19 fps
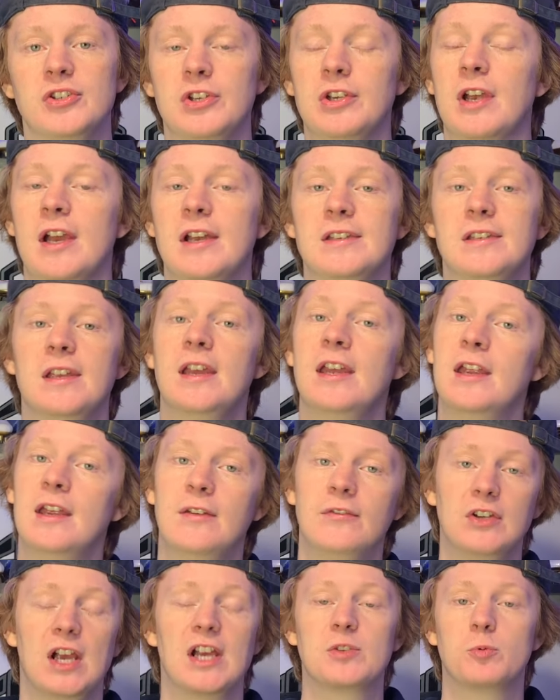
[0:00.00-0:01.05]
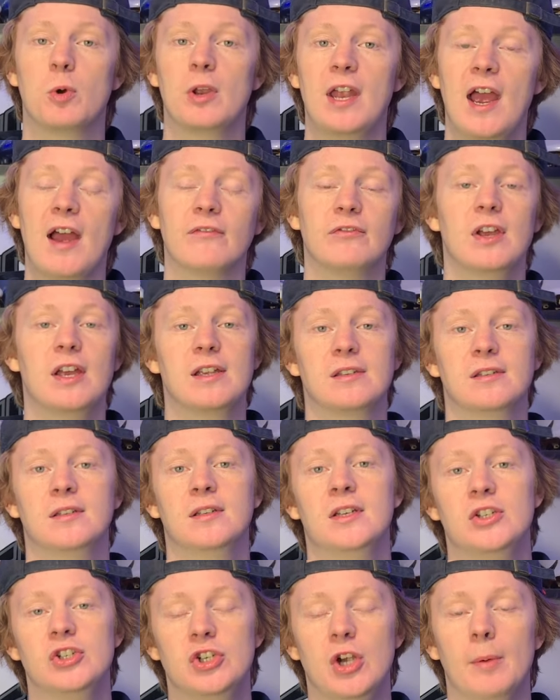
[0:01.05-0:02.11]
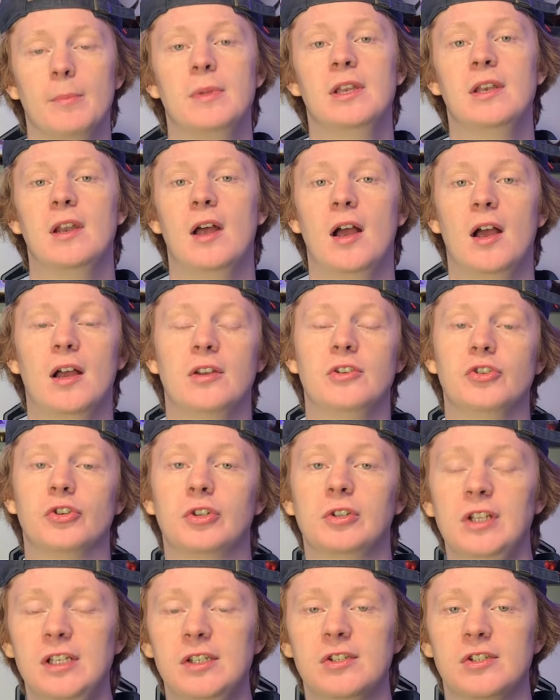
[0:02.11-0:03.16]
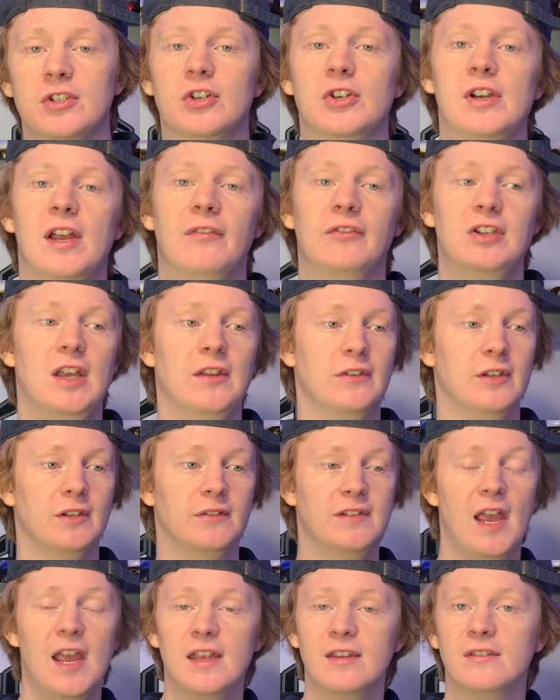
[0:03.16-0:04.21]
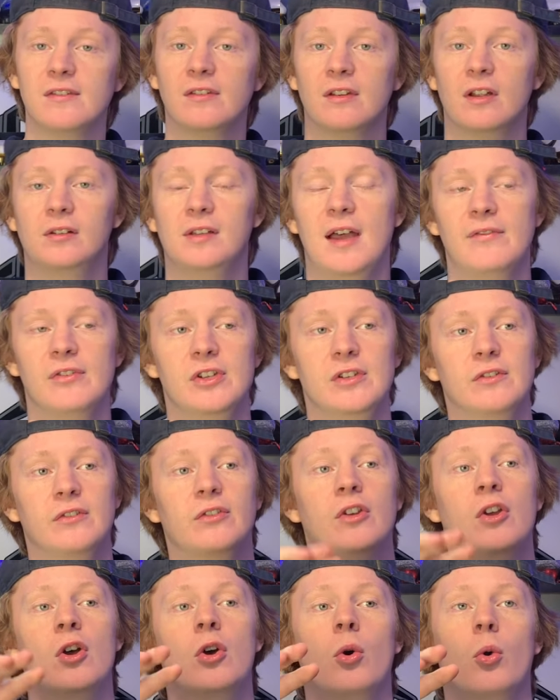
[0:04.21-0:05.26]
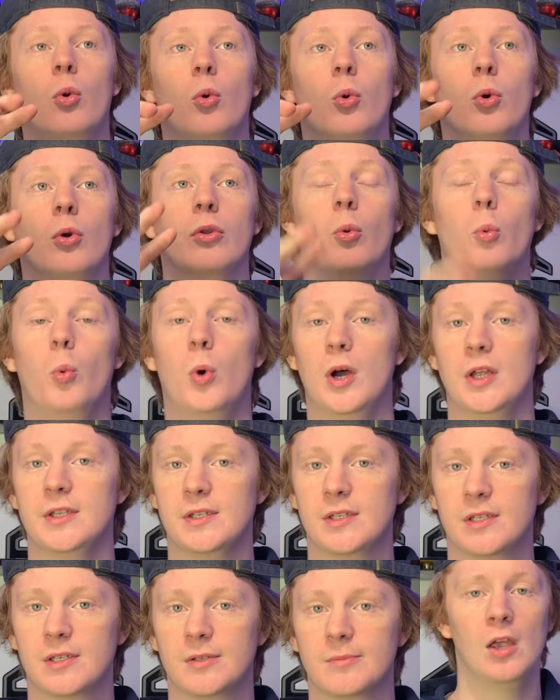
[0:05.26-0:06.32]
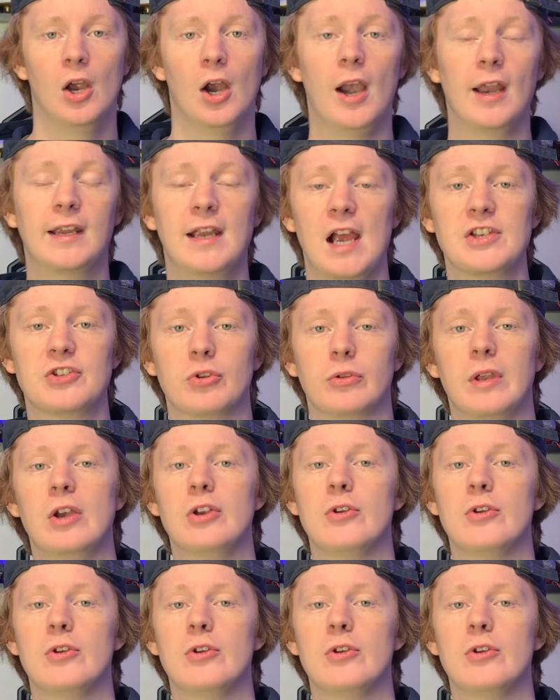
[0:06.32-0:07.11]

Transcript: So you guys, if you guys want to have that Jumpman on your cleats, you're gonna have to get the 10s, 11s, or the ones. All right, guys, so there you